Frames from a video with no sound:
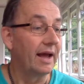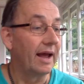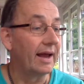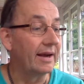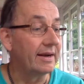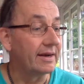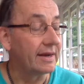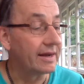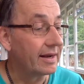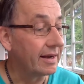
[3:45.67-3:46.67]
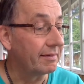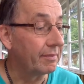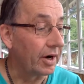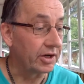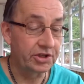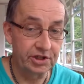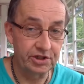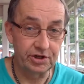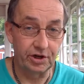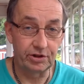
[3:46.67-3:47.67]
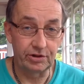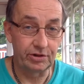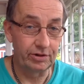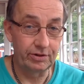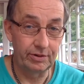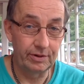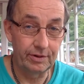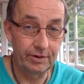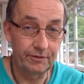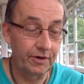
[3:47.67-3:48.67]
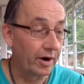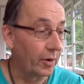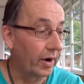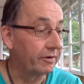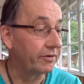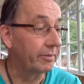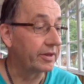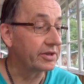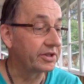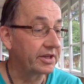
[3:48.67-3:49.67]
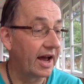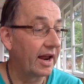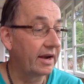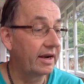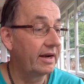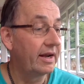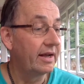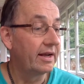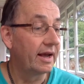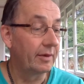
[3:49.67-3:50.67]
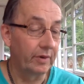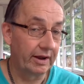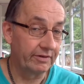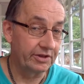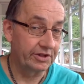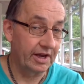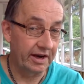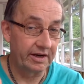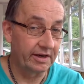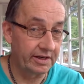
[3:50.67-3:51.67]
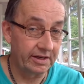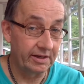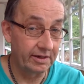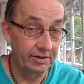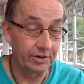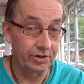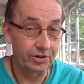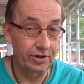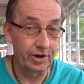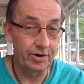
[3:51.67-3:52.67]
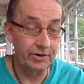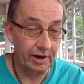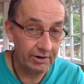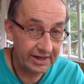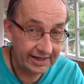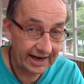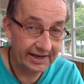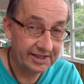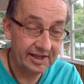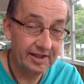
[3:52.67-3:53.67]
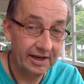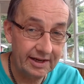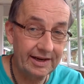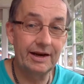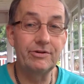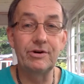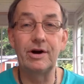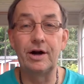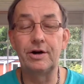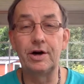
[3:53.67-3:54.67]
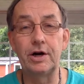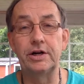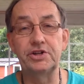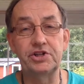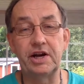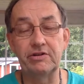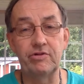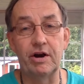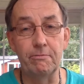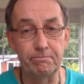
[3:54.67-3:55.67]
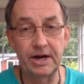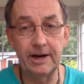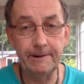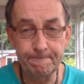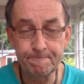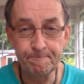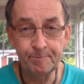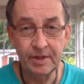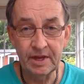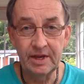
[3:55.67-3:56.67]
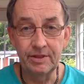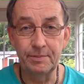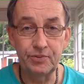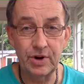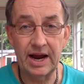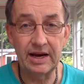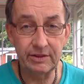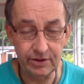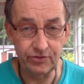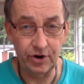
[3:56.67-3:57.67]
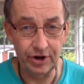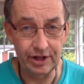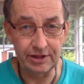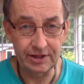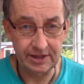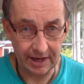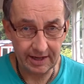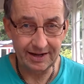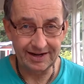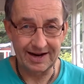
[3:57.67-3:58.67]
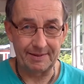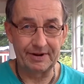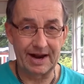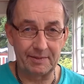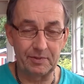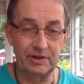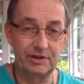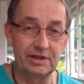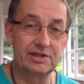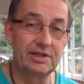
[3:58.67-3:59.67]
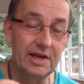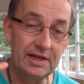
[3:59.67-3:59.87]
and Mars is not uh, far away from the sun and we have the sun and the north node, our density in Leo, our heart chakra opening, the pride, the royalty coming up with this